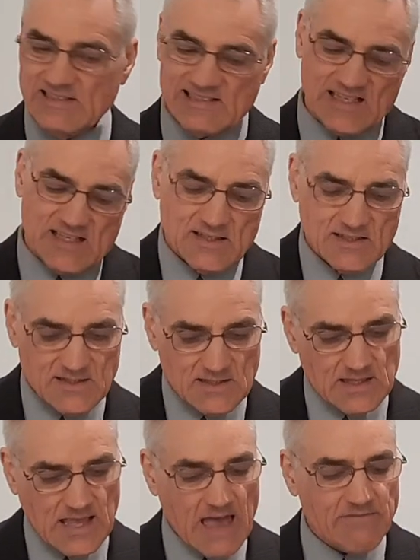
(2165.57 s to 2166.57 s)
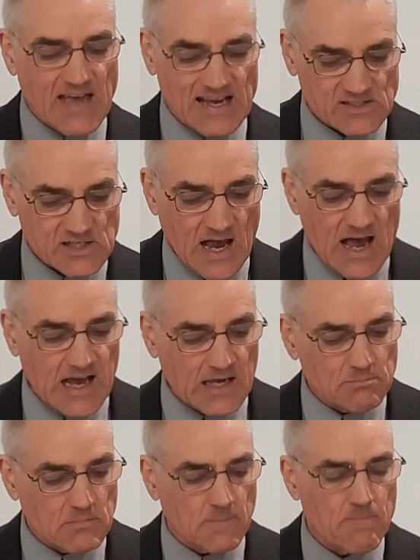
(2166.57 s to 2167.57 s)
Eh, I've got
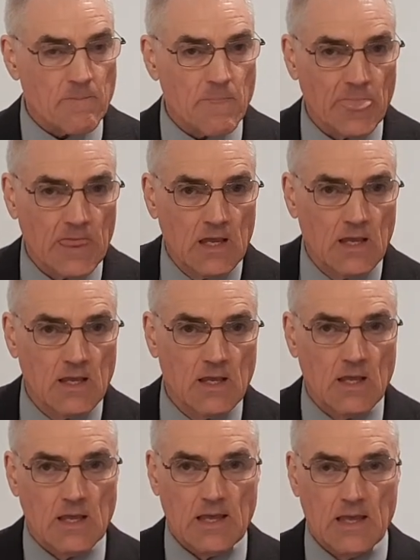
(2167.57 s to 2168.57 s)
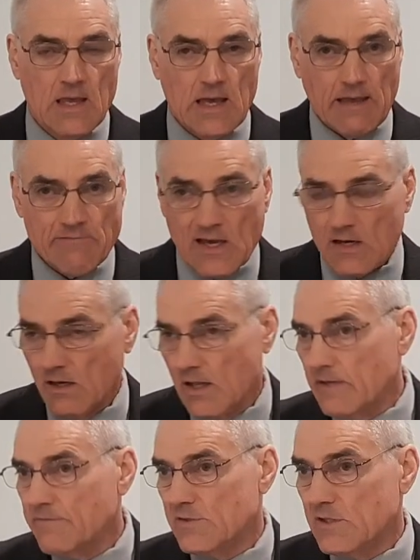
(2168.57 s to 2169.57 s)
time. I've got a
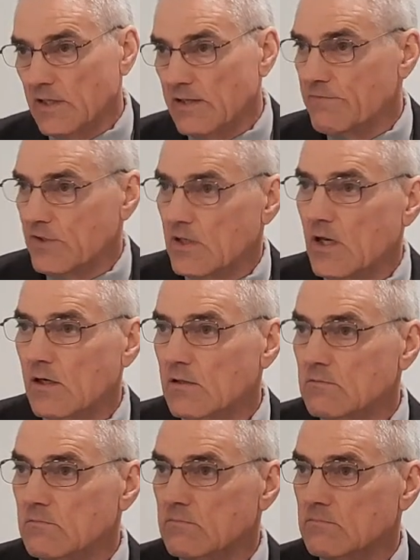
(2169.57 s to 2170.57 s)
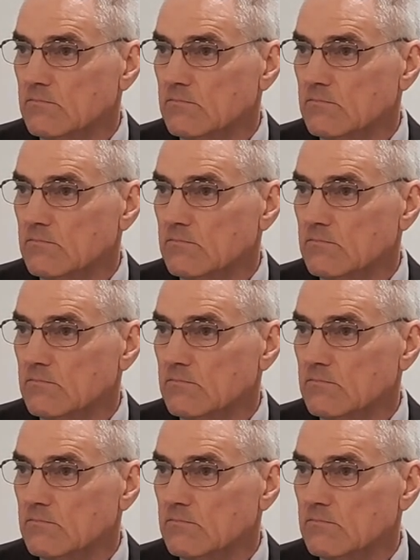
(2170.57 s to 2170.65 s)
life to live, you know.